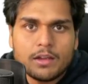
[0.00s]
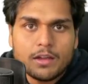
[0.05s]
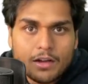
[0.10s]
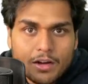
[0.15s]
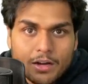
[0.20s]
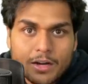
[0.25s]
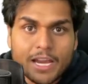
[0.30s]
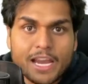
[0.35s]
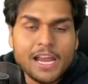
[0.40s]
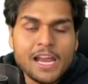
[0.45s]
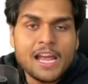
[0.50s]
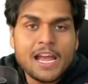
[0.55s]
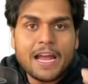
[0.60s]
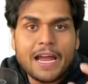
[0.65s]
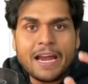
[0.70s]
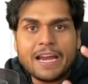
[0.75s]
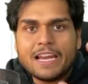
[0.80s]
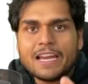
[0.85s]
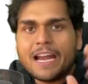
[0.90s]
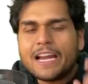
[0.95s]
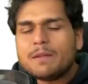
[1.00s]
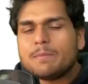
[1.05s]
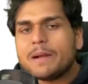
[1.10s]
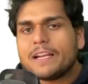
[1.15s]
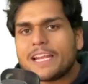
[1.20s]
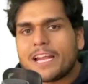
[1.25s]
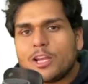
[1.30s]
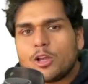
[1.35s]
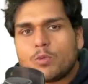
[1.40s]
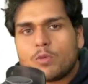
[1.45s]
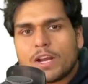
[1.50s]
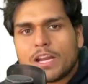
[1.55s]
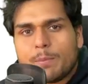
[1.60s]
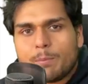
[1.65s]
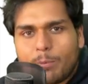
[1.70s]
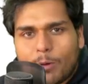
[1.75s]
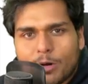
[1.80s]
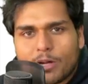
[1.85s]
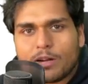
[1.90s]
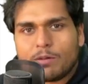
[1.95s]
Okay, and let me tell you one
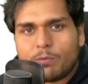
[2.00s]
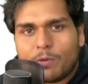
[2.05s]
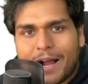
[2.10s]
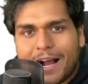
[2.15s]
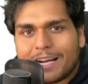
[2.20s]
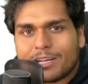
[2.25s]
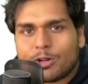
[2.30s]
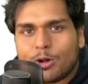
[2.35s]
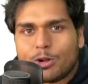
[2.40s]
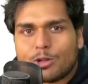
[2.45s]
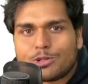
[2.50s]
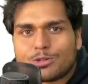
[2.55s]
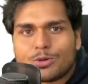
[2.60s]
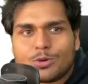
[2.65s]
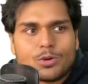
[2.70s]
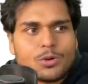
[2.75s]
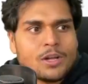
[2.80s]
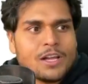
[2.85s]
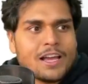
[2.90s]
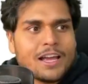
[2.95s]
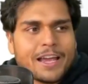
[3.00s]
important fact also.